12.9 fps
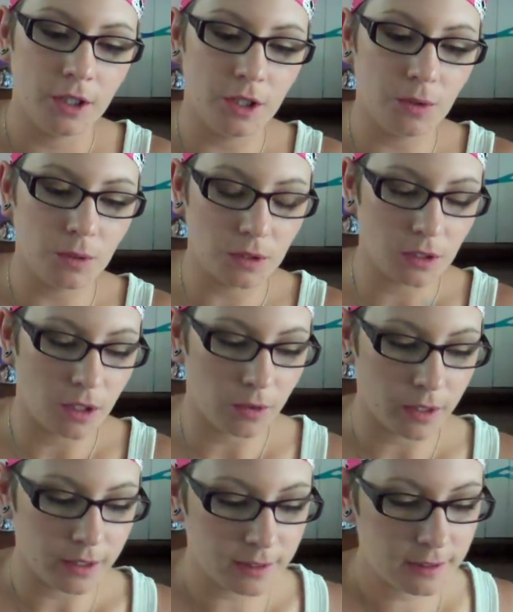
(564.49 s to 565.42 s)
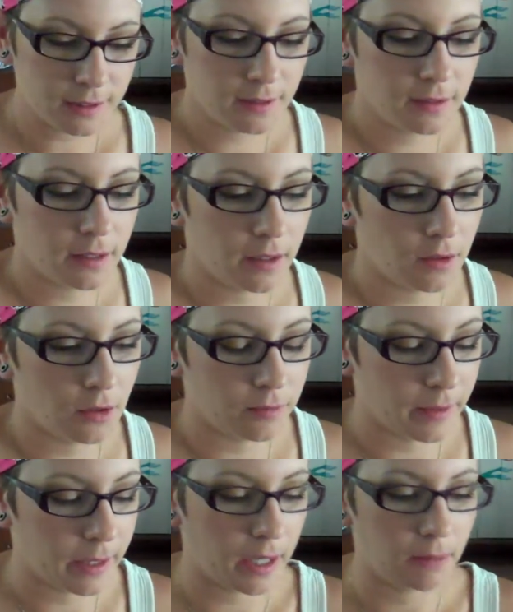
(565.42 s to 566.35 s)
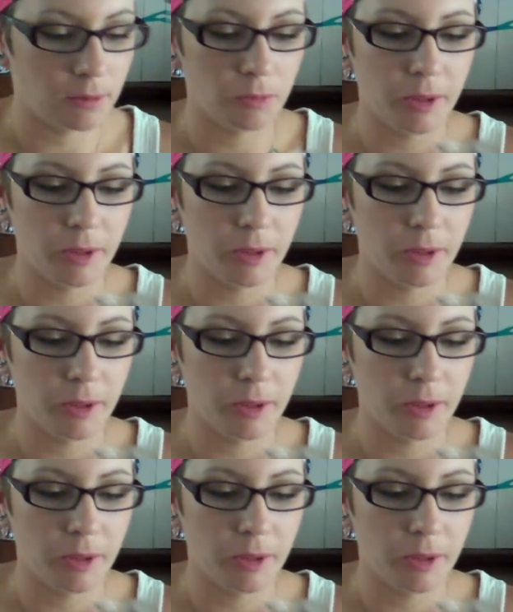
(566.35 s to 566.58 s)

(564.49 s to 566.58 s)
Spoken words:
you will notice, I don't know if my camera